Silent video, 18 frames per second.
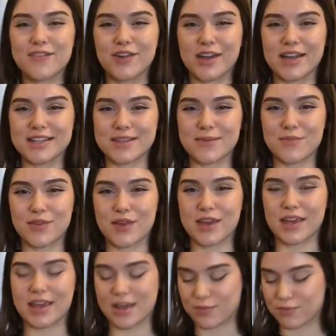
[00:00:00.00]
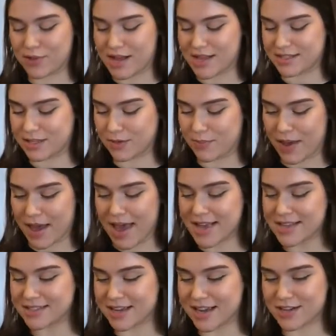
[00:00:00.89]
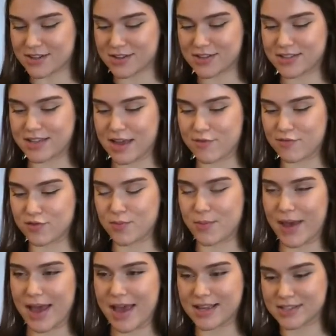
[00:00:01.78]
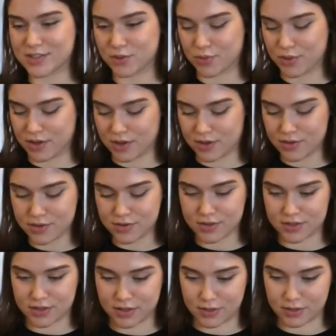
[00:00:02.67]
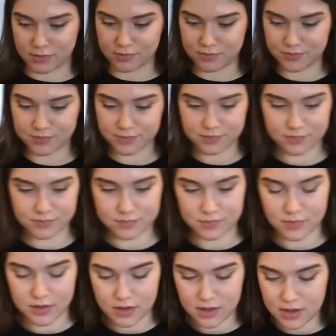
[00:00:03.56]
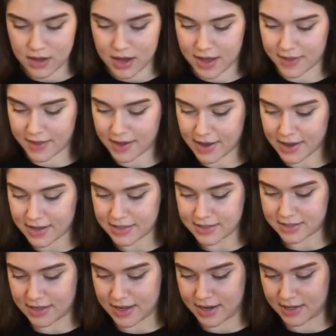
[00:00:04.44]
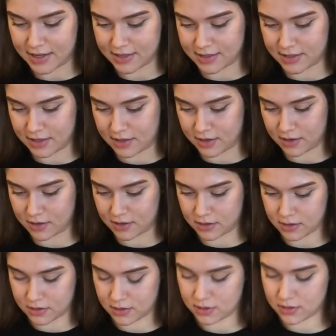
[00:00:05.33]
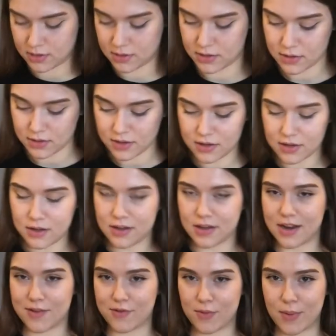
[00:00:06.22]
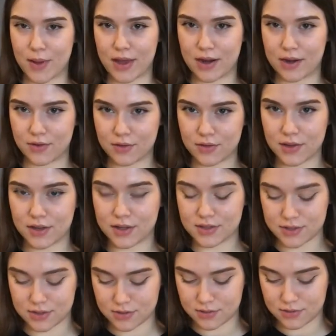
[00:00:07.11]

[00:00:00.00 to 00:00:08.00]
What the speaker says: get something in plastic bags, I just save the bags to reuse, so I think I can slide this in. Never mind, I don't think so.